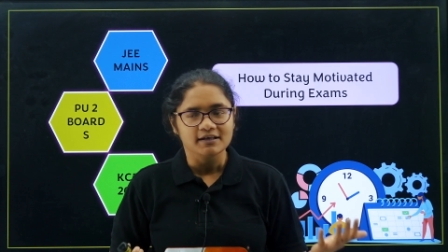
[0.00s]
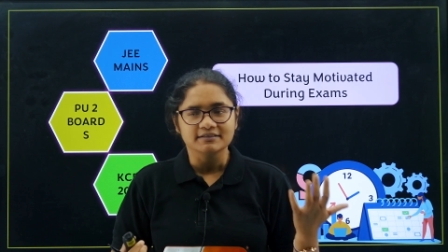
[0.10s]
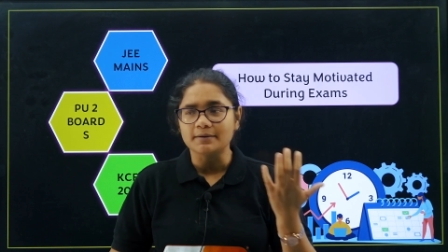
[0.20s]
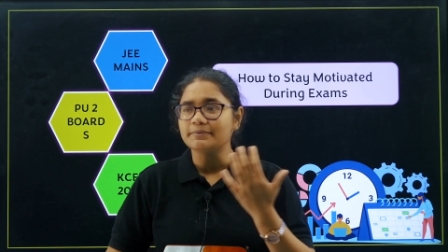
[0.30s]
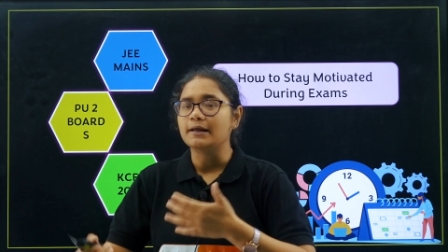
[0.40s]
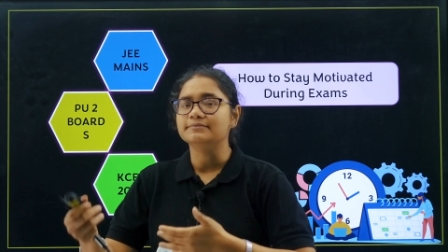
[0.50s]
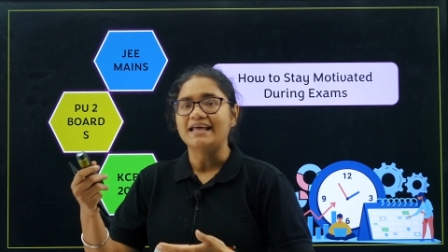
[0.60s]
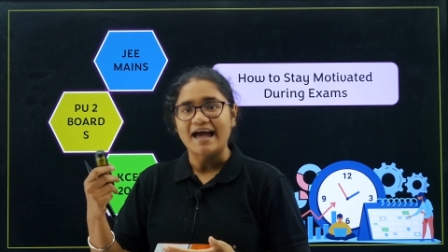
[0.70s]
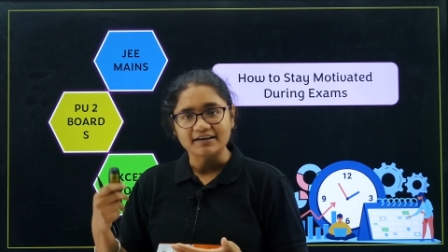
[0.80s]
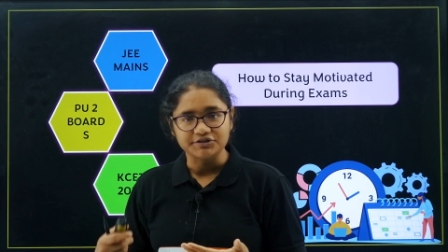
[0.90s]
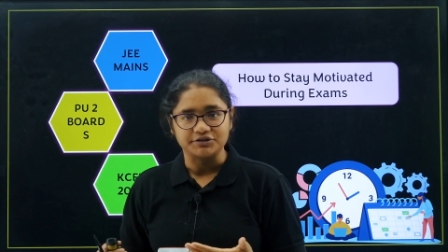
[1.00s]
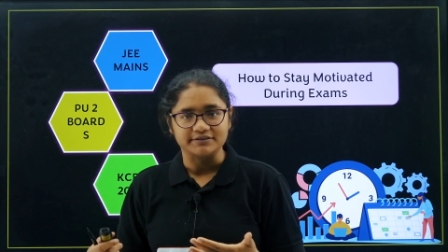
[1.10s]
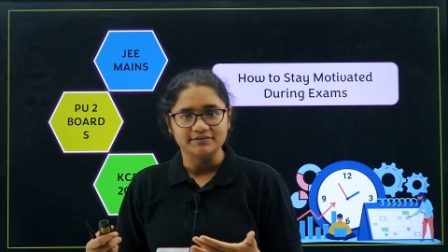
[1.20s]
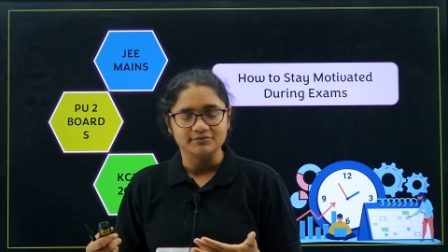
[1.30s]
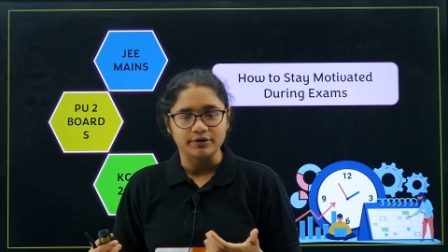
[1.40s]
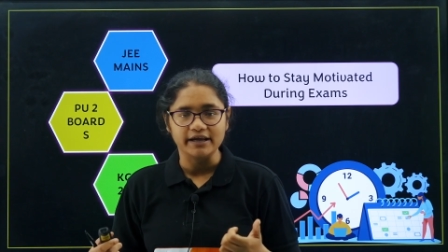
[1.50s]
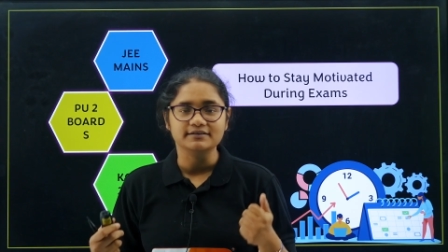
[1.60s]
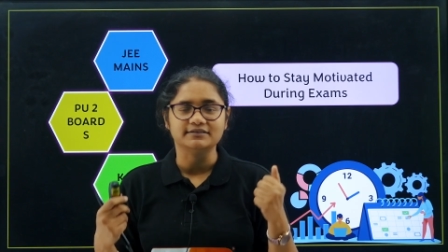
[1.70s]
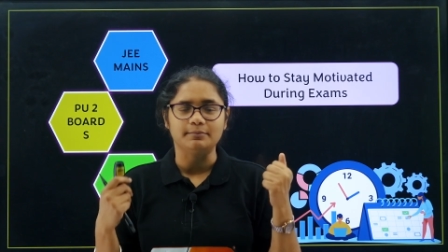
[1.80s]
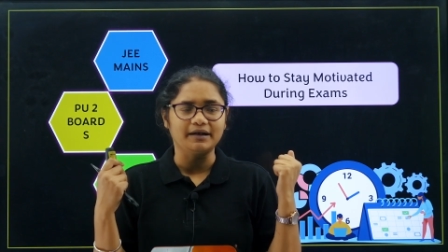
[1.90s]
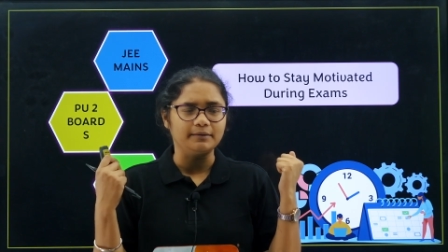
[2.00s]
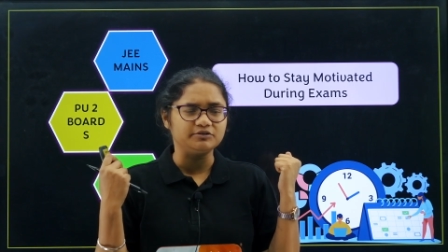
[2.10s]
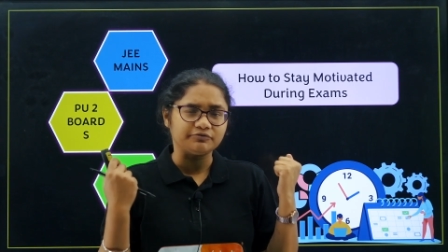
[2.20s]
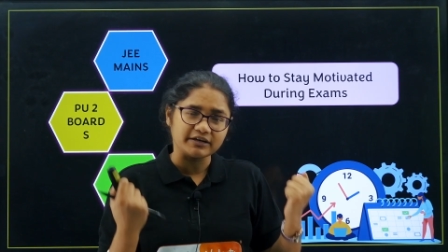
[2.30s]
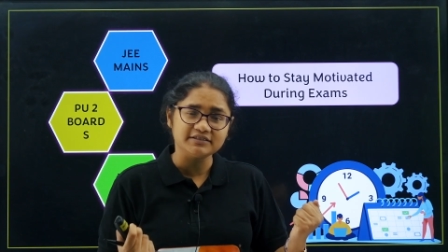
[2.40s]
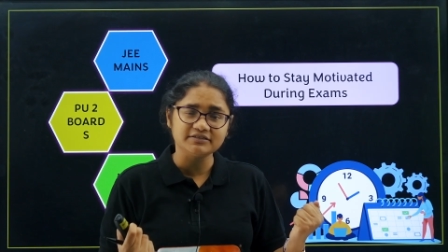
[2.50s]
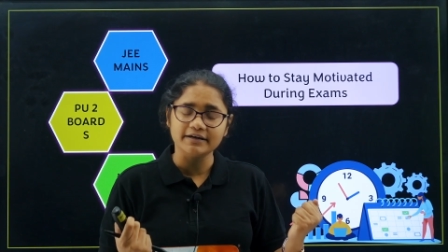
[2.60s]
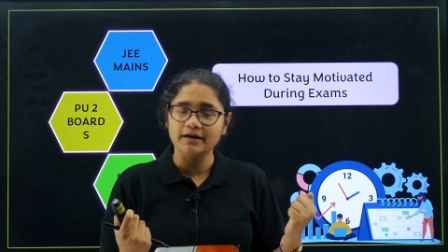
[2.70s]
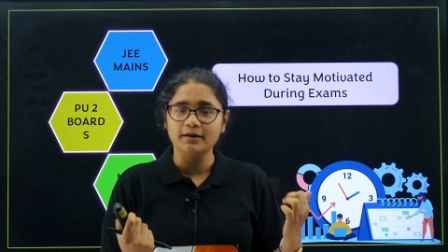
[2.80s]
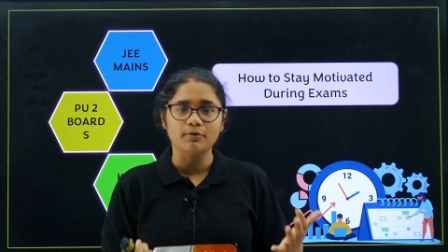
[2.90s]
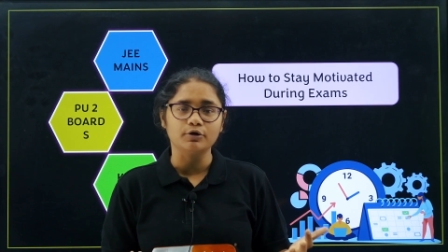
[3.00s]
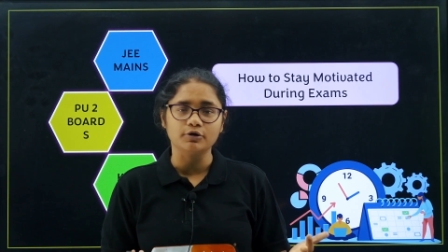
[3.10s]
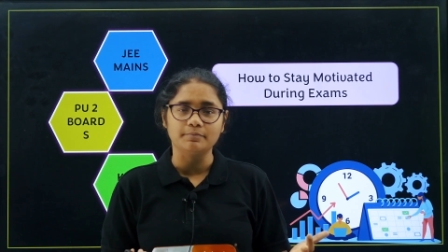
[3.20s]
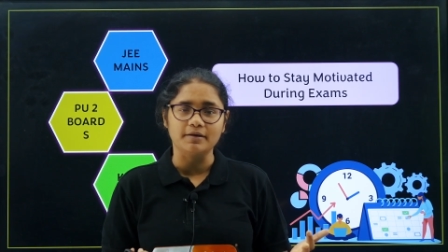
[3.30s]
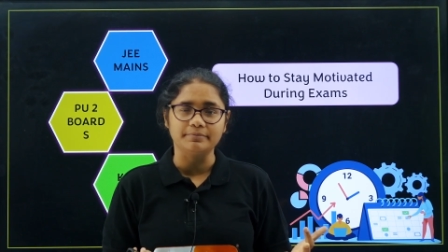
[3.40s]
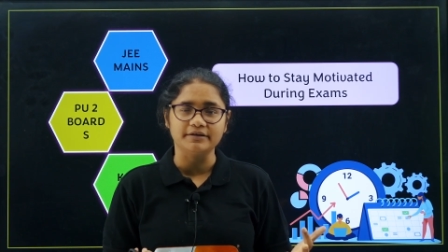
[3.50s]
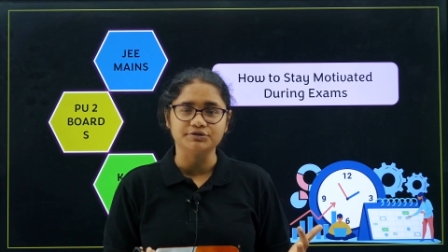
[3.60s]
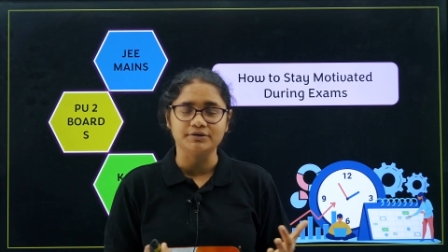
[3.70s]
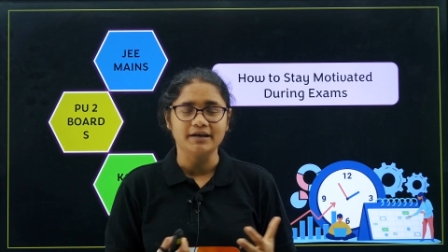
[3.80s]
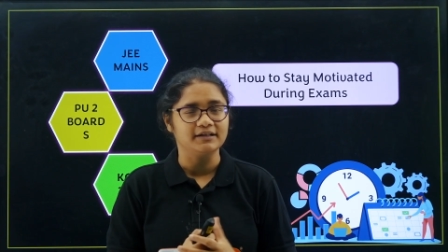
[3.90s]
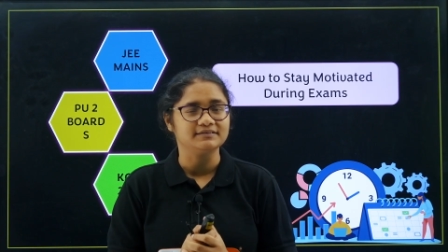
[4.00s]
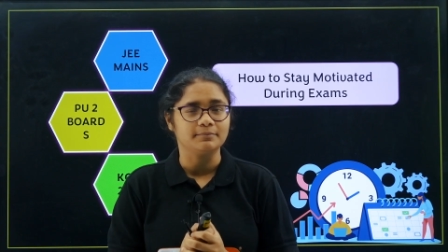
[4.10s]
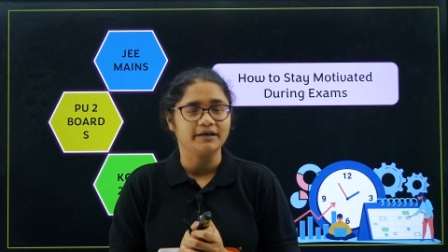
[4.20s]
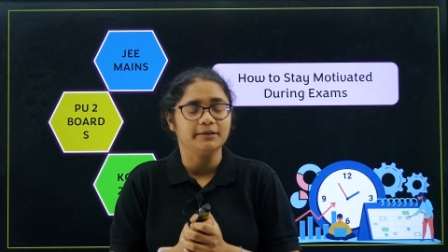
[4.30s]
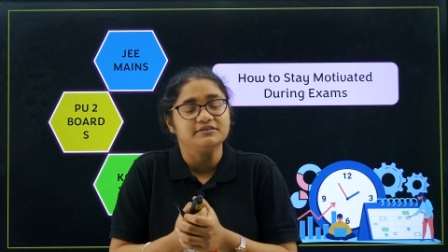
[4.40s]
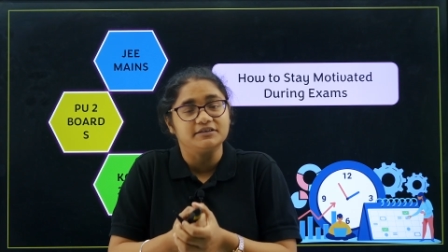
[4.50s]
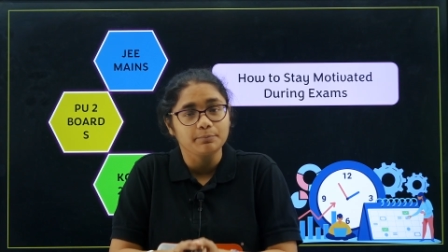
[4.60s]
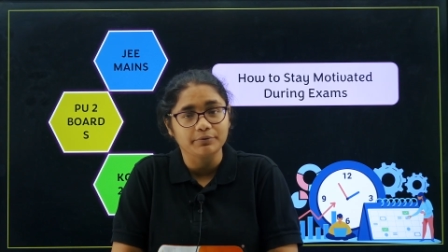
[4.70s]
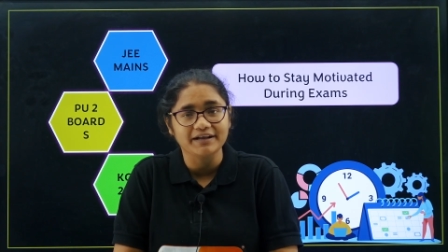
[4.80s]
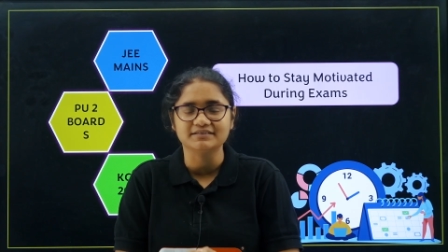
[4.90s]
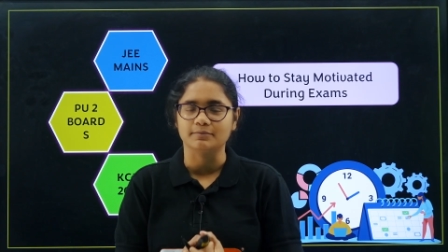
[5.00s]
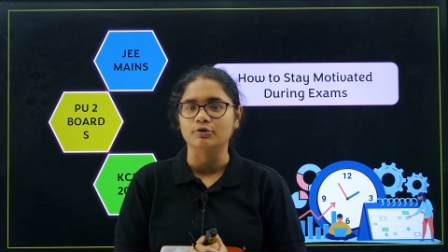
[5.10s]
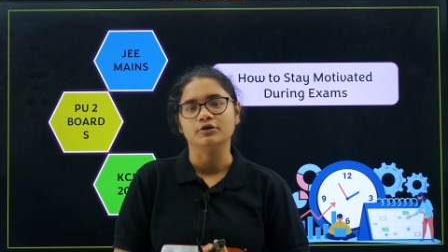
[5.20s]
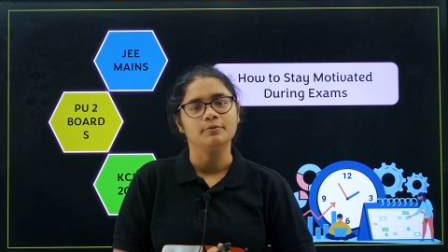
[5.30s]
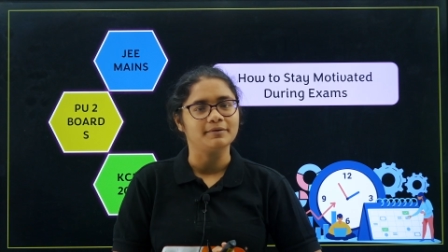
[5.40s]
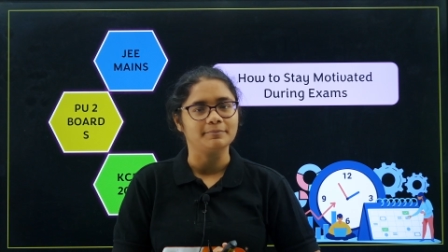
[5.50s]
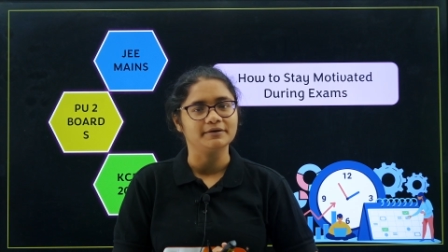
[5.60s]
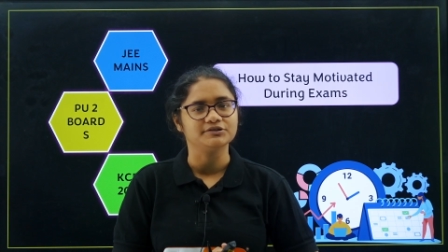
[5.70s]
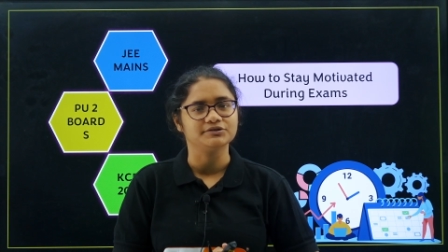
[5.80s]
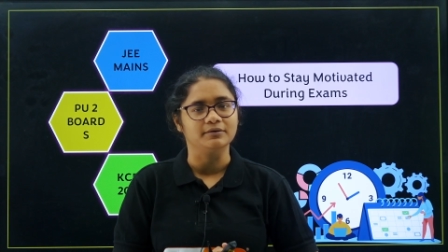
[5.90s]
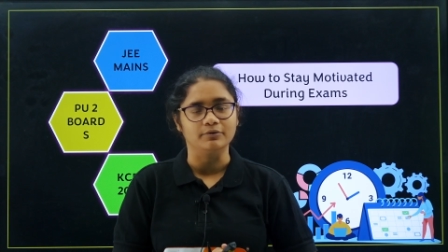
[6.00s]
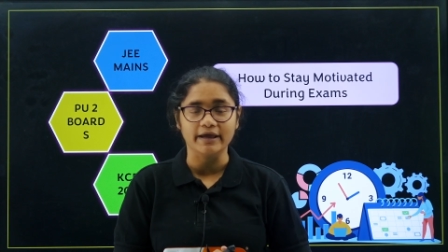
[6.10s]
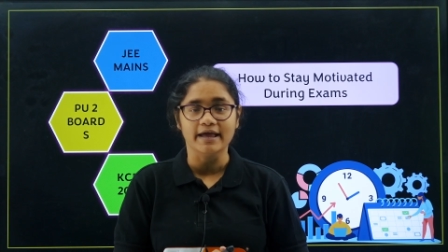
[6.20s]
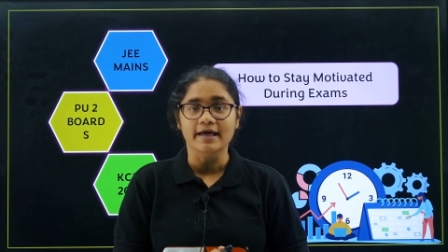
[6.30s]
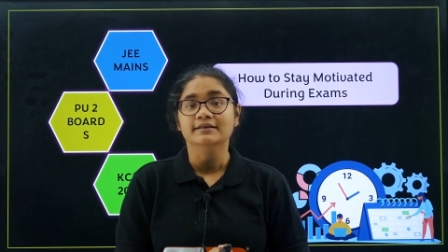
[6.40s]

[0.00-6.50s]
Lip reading: sometimes anxious, okay, sometimes frustrated about your preparation, and sometimes depressed about your preparation, okay.